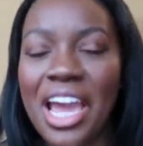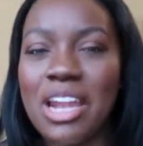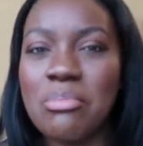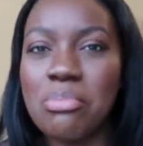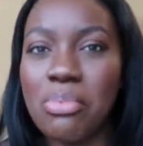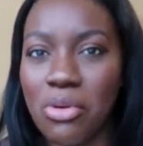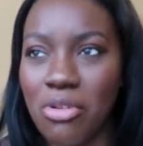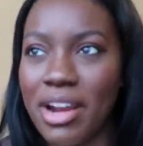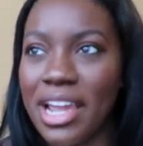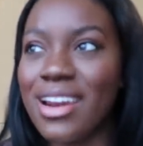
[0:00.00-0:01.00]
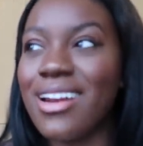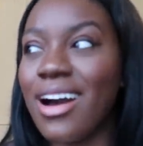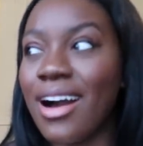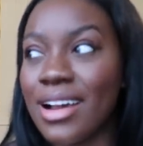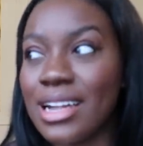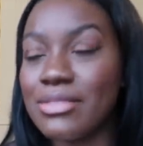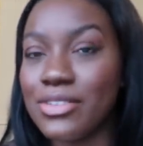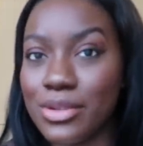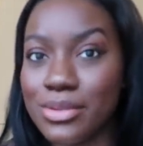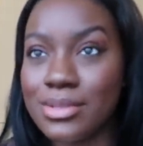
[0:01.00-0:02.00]
and boring and ugly
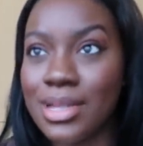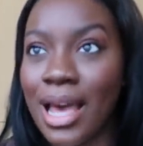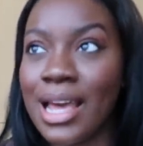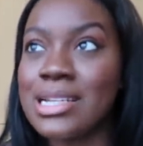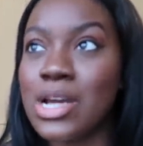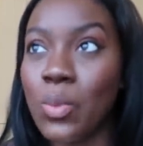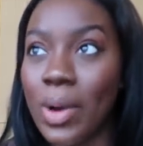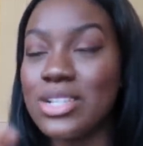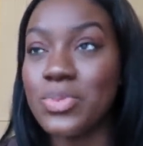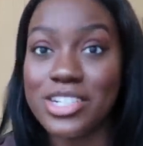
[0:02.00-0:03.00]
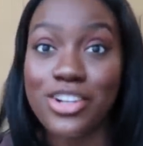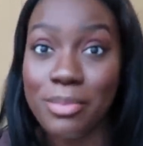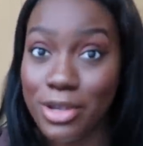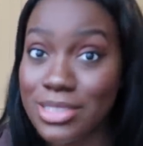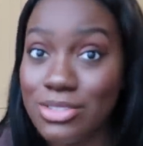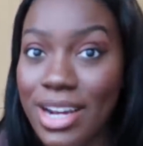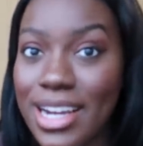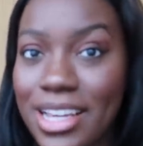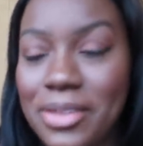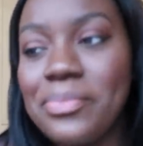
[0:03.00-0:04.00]
views and a wet window because it's
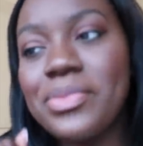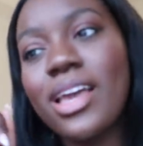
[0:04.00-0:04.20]
raining.